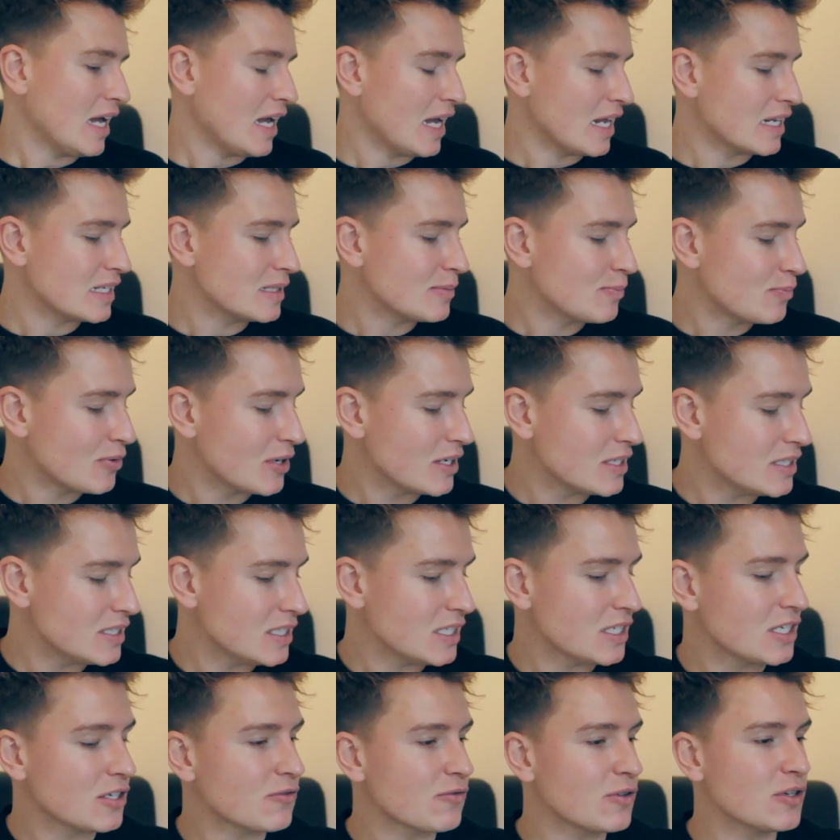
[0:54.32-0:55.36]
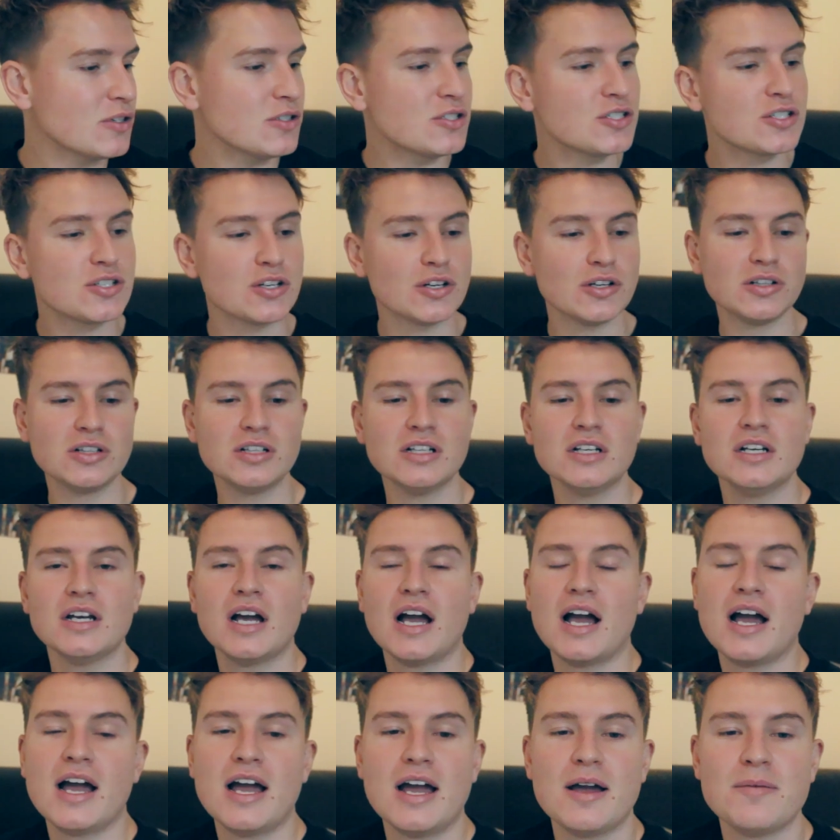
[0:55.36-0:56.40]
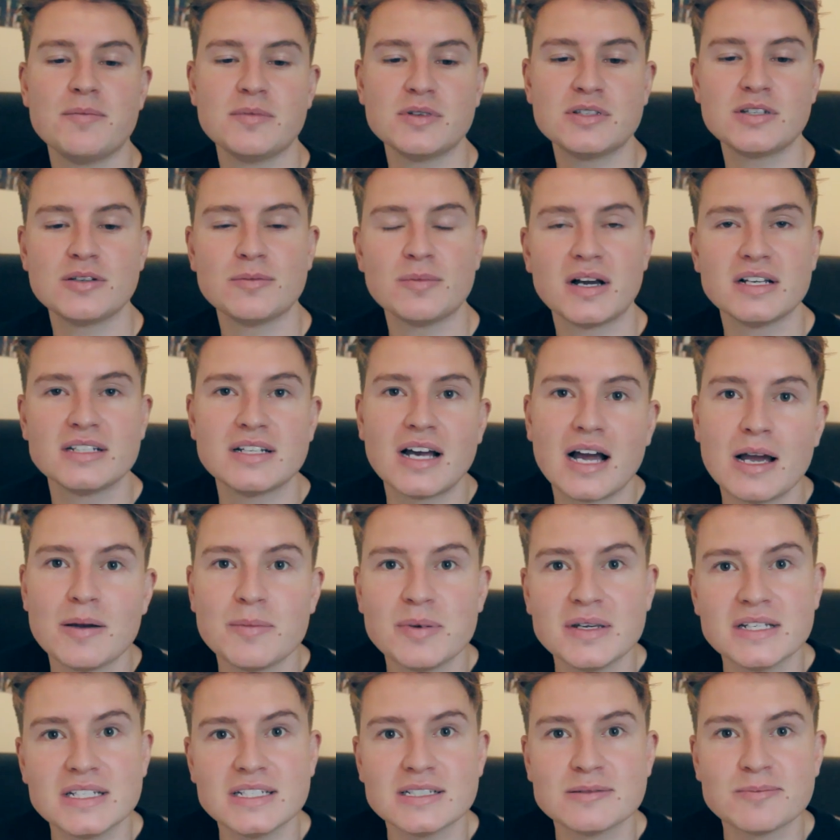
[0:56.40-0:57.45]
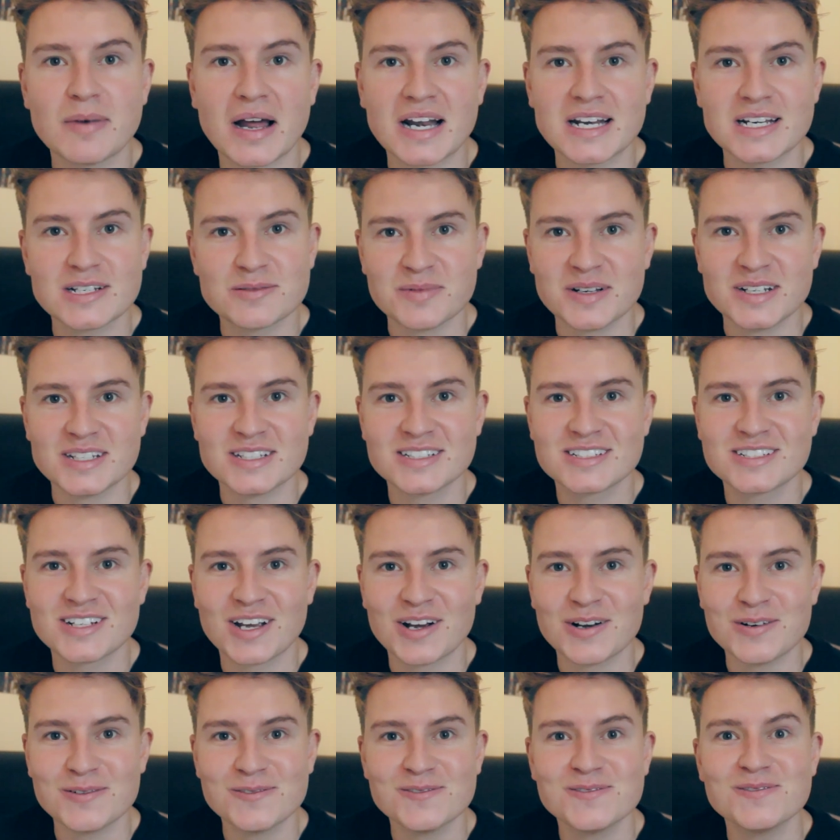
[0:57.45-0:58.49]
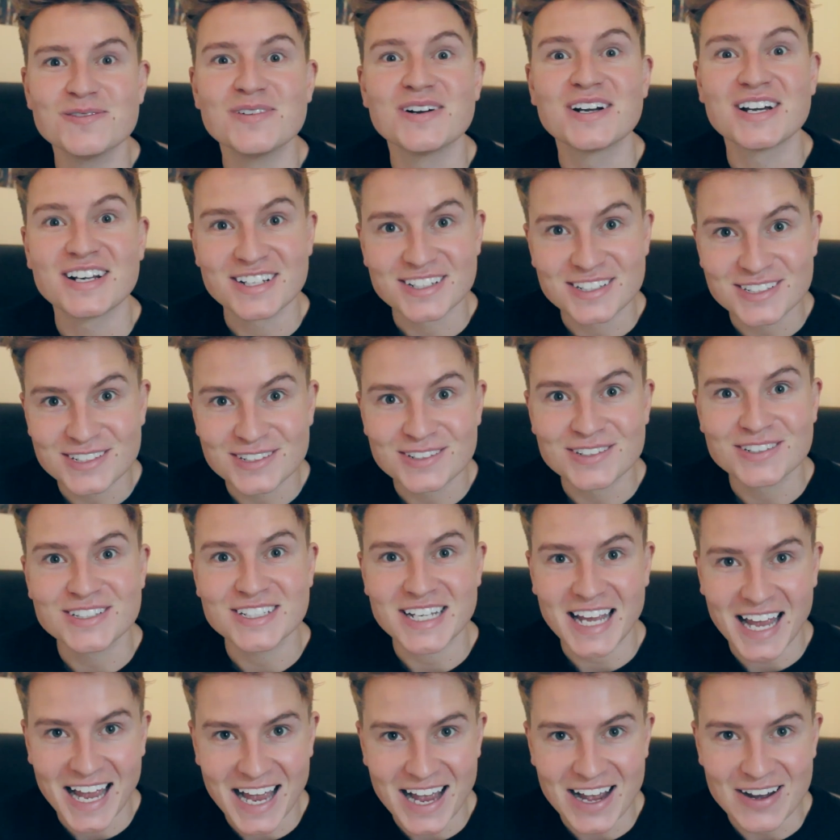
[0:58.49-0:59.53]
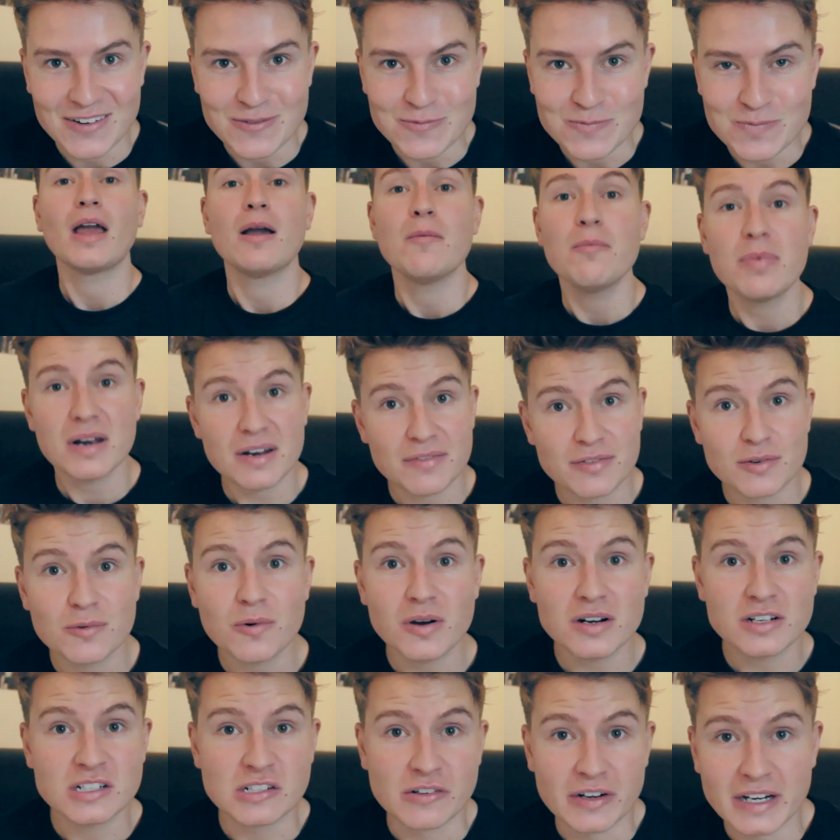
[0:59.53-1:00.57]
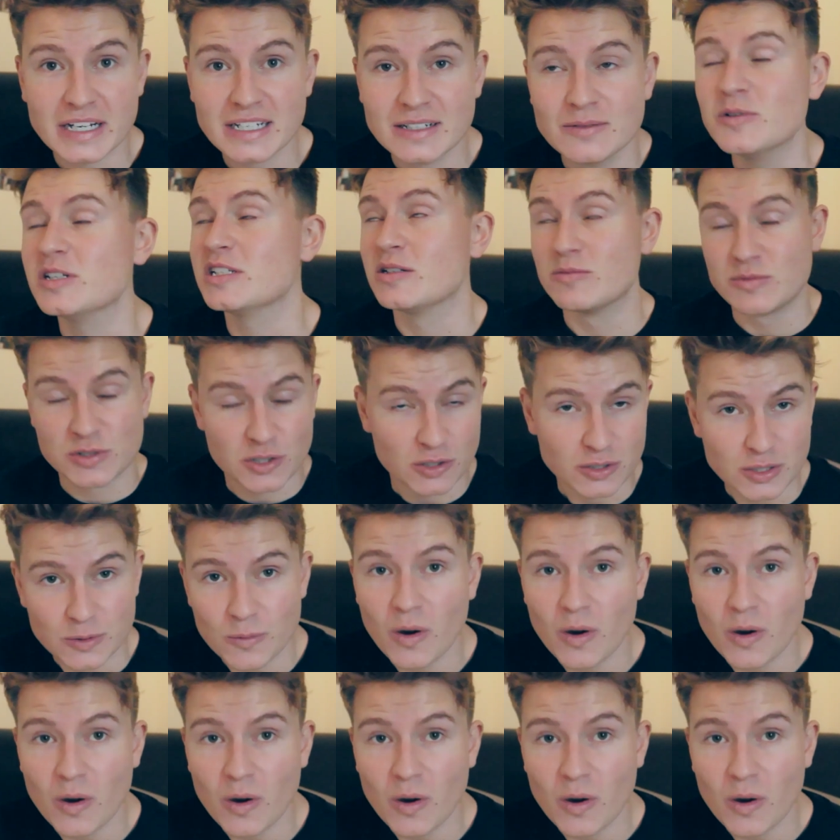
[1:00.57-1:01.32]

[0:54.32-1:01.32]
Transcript: it's pretty crucial to my diabetes management, so we're gonna sort it out. But if you're wondering, which I'm sure